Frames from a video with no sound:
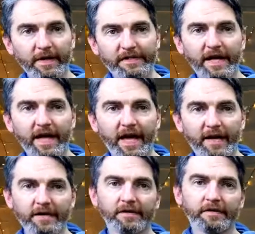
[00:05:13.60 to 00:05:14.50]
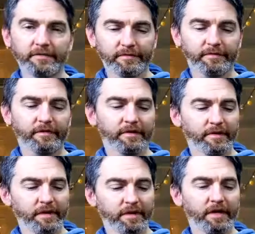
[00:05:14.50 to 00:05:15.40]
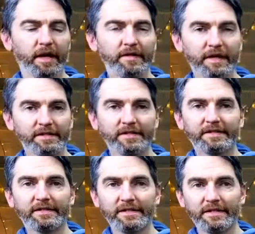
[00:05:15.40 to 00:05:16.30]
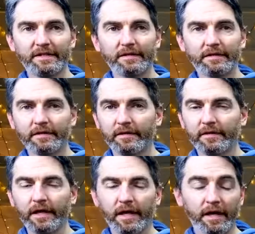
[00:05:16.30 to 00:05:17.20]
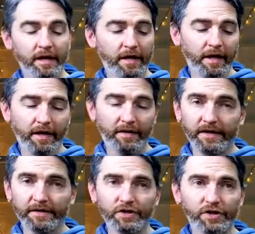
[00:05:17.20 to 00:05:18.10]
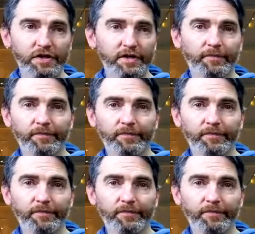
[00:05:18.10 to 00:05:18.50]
back to A, and then to D, and then G,